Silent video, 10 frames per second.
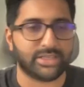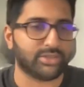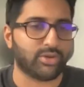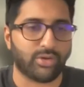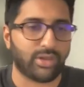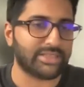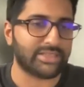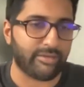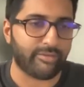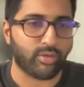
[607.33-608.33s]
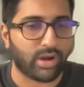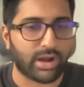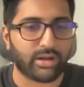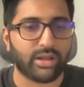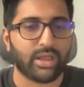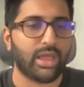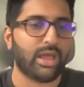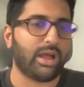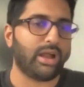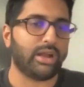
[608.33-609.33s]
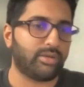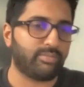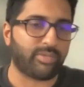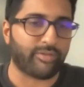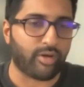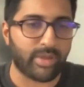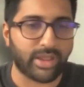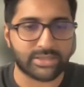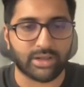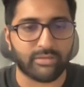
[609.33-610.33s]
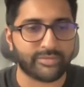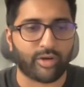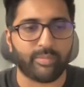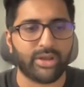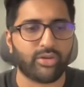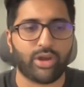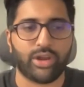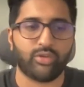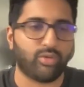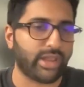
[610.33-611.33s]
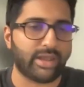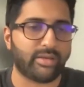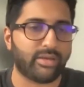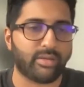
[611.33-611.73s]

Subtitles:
So let's say if you are performing a service for Bitcoin, you'll get